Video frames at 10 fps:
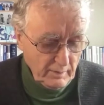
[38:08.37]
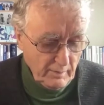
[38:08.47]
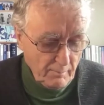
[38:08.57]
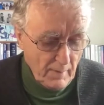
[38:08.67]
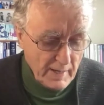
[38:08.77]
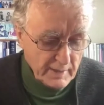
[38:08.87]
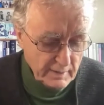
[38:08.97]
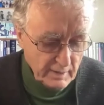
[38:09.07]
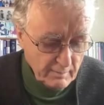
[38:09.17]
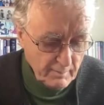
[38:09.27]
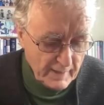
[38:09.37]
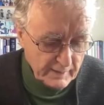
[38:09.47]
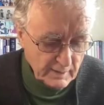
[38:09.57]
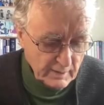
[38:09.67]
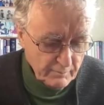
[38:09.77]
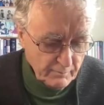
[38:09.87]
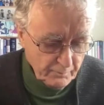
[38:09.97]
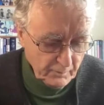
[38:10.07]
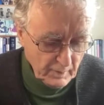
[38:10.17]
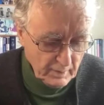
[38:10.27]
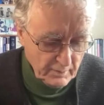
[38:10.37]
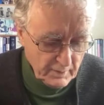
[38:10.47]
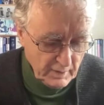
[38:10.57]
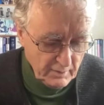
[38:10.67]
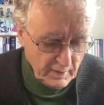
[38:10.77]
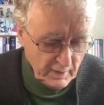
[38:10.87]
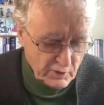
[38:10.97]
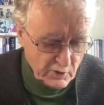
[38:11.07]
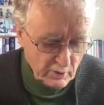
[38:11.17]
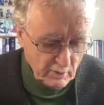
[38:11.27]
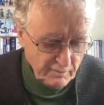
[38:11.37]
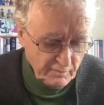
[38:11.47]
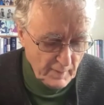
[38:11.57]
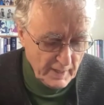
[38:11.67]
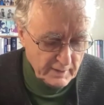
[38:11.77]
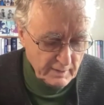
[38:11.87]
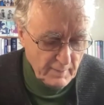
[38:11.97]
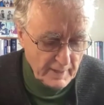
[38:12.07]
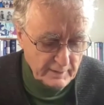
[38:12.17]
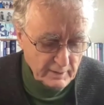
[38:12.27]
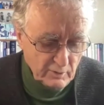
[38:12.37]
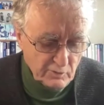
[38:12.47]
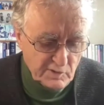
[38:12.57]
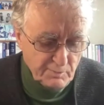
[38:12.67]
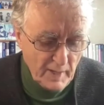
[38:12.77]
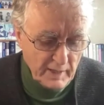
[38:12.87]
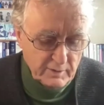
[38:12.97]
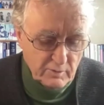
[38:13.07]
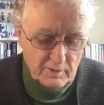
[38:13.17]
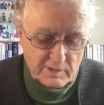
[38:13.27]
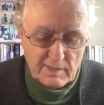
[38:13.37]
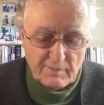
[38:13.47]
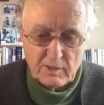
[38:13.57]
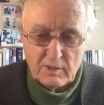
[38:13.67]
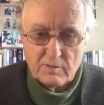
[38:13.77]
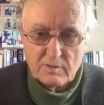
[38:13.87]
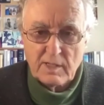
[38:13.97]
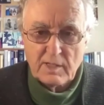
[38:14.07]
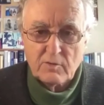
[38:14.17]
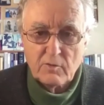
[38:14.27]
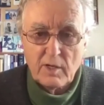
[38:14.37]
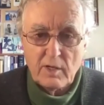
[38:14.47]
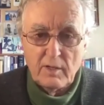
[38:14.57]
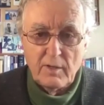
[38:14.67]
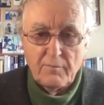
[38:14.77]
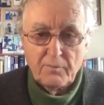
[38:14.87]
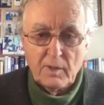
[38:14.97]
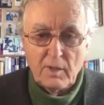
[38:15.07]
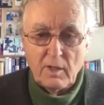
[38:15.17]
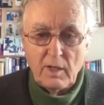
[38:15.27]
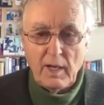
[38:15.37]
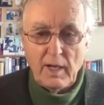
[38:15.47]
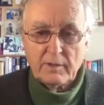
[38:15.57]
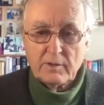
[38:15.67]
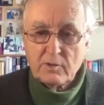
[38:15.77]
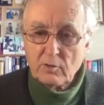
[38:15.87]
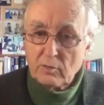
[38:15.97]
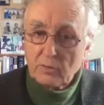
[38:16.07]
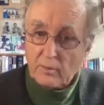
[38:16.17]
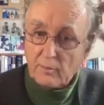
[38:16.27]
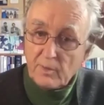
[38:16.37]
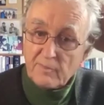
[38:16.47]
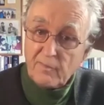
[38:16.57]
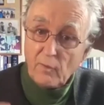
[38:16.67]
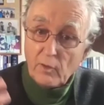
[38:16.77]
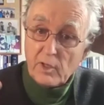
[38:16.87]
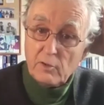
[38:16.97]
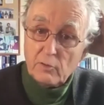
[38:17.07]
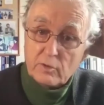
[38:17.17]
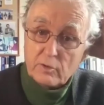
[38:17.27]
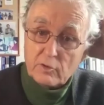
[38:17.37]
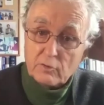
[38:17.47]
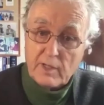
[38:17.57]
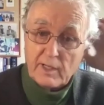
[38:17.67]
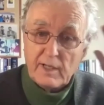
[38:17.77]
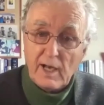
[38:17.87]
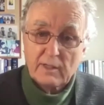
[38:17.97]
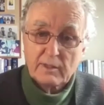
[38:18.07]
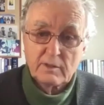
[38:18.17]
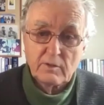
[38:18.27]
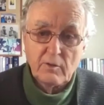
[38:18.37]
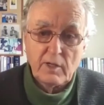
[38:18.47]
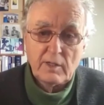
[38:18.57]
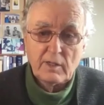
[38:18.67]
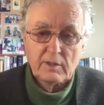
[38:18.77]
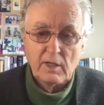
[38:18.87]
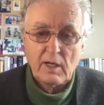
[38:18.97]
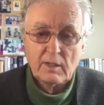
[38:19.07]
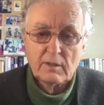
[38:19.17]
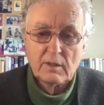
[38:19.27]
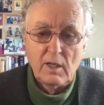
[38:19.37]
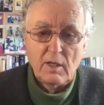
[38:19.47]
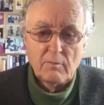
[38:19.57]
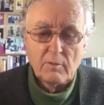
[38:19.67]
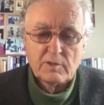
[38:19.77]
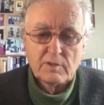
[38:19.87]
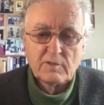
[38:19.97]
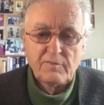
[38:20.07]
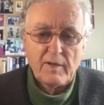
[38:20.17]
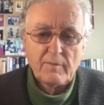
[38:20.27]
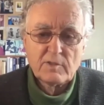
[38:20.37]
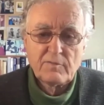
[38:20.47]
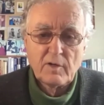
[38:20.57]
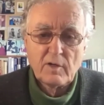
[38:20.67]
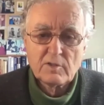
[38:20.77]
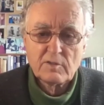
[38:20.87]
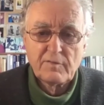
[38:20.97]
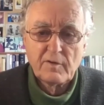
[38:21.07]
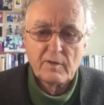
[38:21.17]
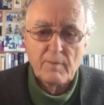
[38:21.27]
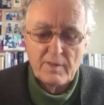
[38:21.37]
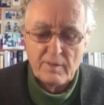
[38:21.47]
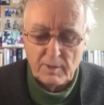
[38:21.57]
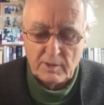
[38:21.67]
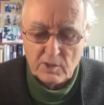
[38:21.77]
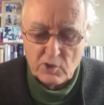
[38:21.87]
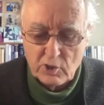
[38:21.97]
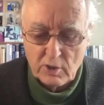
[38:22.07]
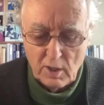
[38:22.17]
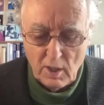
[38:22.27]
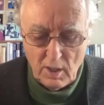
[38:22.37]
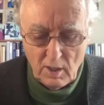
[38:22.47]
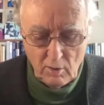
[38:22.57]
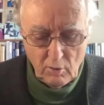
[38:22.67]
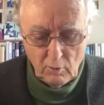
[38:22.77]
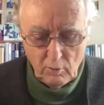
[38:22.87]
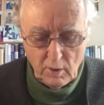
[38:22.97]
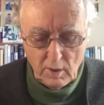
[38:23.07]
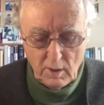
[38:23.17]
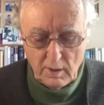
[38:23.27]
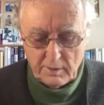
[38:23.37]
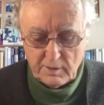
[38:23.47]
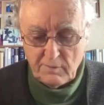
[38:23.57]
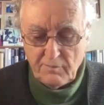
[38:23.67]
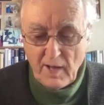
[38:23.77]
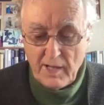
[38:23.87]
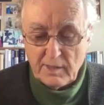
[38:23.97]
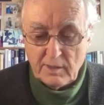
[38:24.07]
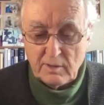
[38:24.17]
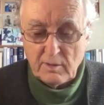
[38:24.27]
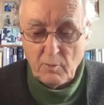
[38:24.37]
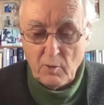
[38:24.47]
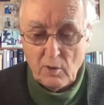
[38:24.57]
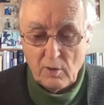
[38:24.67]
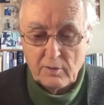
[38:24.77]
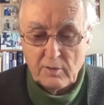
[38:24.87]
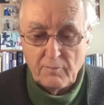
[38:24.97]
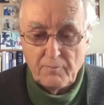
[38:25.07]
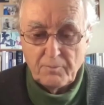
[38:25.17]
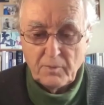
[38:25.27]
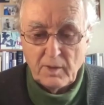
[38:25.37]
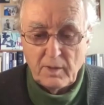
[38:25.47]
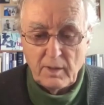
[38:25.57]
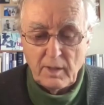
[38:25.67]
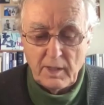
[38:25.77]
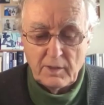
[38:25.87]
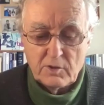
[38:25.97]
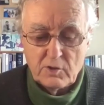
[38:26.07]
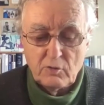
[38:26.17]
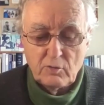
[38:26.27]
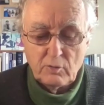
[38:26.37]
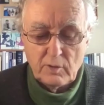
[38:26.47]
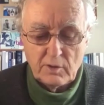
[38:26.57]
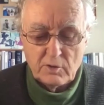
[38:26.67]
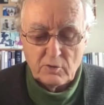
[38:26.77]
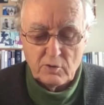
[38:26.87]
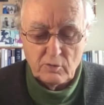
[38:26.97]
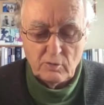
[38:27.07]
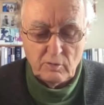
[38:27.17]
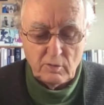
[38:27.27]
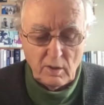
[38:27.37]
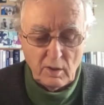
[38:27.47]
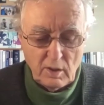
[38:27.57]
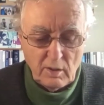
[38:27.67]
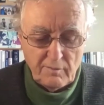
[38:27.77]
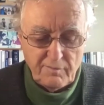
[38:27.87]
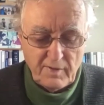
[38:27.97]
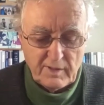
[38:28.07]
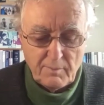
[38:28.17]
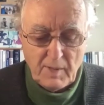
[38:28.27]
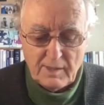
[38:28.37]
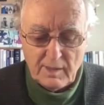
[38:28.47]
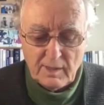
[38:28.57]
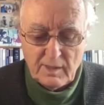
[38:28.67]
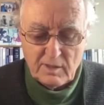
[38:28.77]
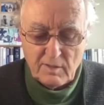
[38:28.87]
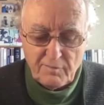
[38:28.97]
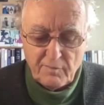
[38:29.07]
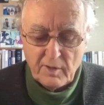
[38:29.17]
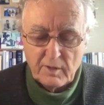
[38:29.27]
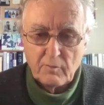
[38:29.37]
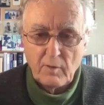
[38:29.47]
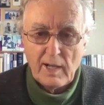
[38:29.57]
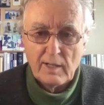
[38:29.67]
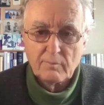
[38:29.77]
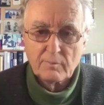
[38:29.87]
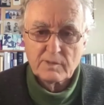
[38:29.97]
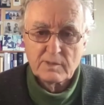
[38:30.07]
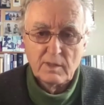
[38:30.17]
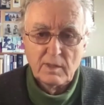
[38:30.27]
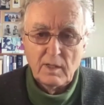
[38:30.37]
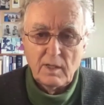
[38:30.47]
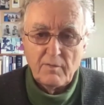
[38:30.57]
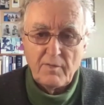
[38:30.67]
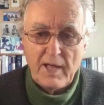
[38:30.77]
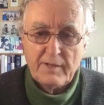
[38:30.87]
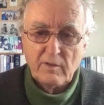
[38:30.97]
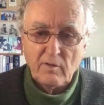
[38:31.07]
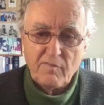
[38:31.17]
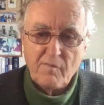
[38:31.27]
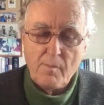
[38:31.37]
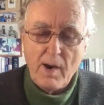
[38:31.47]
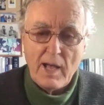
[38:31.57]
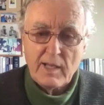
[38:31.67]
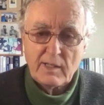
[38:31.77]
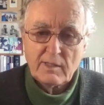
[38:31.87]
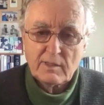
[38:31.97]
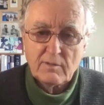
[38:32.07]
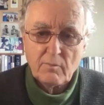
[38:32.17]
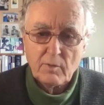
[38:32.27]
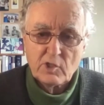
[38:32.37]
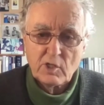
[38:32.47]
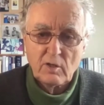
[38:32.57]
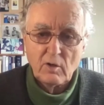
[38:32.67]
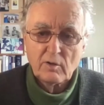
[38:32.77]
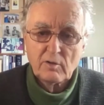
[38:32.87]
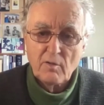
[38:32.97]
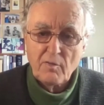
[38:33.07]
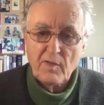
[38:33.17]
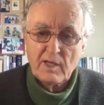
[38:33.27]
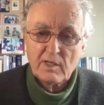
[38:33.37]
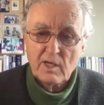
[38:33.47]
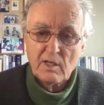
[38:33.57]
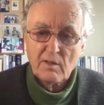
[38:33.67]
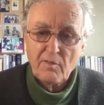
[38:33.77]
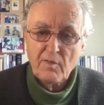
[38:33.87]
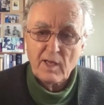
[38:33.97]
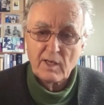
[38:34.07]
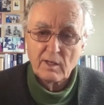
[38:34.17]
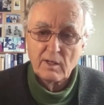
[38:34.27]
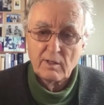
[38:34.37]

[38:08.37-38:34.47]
mind and matter, the issue of mind and matter goes back to the 17th century and to before Newton, to Descartes. René Descartes was this famous philosopher and mathematician who divided the world into two fundamentally different realms, that of mind, which he called the thinking thing,